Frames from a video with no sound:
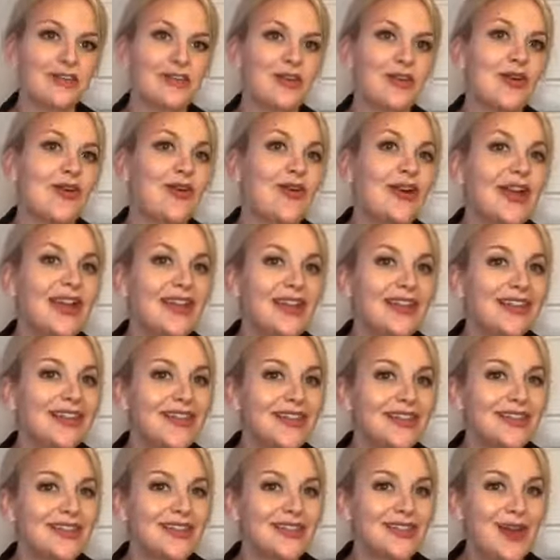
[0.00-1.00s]
So
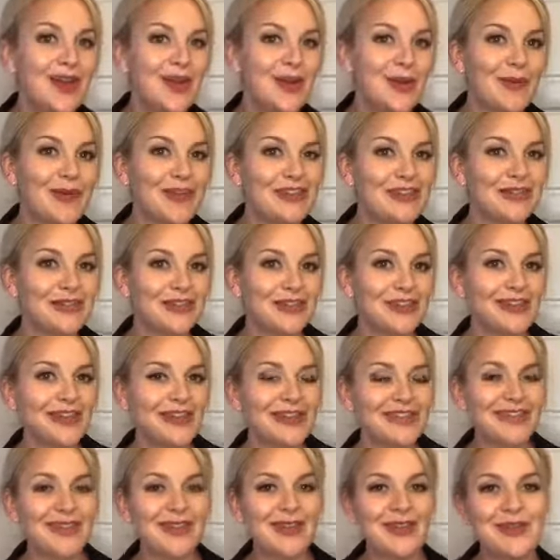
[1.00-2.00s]
let's talk about different
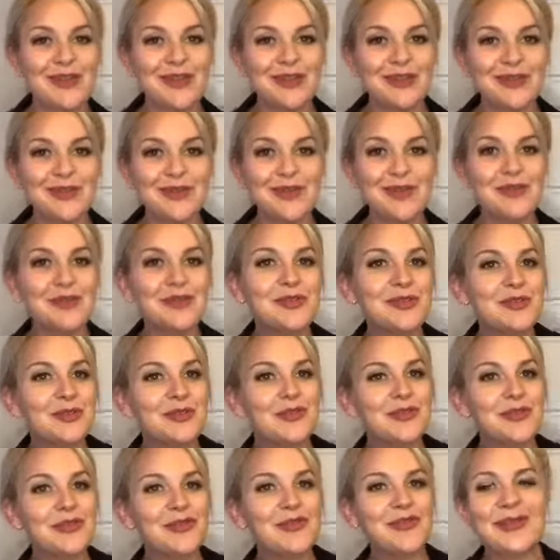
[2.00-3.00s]
things that you can do to
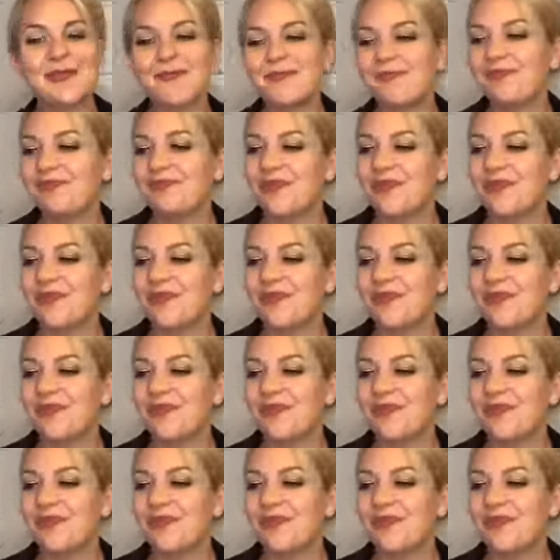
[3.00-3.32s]
improve it.